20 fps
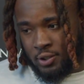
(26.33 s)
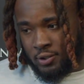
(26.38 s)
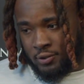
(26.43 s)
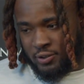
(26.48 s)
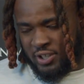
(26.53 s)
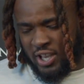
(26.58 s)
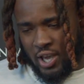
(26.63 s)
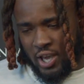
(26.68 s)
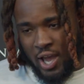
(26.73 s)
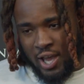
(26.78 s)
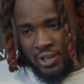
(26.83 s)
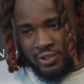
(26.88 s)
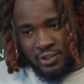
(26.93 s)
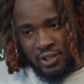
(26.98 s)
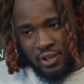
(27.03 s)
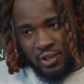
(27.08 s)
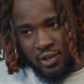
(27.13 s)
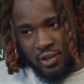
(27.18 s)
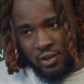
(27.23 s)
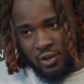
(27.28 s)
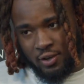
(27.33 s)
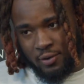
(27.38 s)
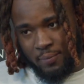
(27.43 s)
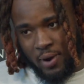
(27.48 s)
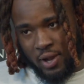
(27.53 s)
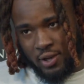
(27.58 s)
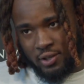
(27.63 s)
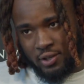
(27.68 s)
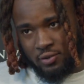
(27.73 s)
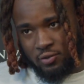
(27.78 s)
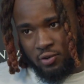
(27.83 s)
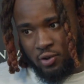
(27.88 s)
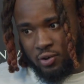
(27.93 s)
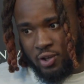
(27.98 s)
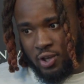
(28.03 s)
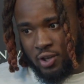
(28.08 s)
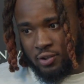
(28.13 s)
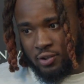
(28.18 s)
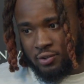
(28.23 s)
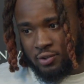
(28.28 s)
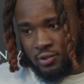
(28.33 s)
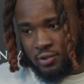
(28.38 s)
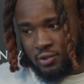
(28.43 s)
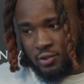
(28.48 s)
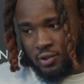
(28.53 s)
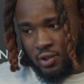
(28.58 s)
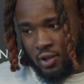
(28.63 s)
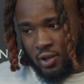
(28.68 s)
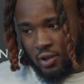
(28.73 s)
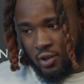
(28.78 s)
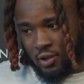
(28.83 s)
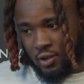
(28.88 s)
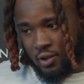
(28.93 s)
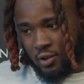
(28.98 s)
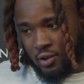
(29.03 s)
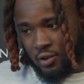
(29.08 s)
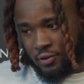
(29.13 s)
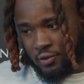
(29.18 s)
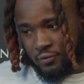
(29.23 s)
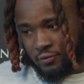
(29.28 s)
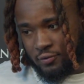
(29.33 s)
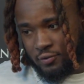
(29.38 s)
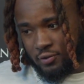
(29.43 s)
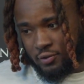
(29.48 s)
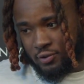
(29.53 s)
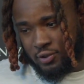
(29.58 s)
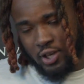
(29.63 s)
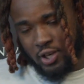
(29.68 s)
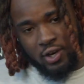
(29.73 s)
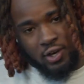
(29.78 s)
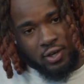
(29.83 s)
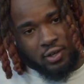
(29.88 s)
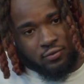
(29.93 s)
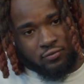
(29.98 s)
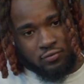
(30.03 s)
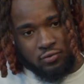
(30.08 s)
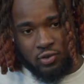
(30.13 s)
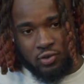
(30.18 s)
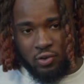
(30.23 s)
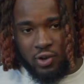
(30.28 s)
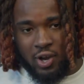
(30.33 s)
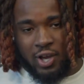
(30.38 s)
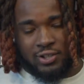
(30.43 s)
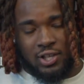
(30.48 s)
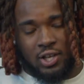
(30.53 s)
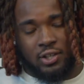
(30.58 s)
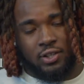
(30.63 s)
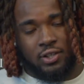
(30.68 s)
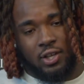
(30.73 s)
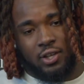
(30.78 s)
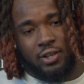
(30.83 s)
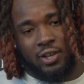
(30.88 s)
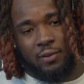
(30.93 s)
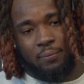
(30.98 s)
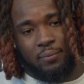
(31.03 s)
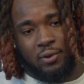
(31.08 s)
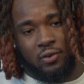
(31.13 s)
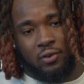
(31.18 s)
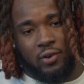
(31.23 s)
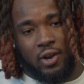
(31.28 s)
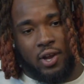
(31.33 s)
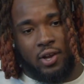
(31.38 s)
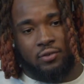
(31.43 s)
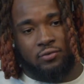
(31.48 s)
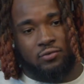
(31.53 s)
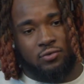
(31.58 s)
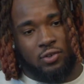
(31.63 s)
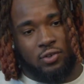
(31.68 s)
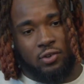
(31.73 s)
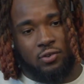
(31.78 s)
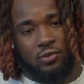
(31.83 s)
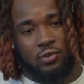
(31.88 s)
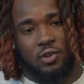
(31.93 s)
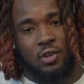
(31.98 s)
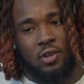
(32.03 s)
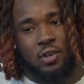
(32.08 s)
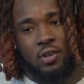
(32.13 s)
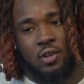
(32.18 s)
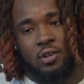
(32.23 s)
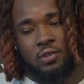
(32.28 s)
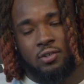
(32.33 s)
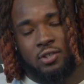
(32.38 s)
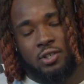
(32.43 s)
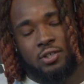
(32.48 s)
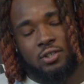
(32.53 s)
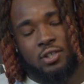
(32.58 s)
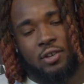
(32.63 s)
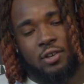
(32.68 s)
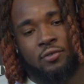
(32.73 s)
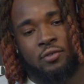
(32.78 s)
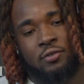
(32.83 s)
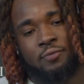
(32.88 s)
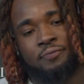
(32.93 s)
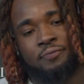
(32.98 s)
Yeah, I say probably, you know, Kels, Jarrett, you know, guys like that that have been around, you know, to this level.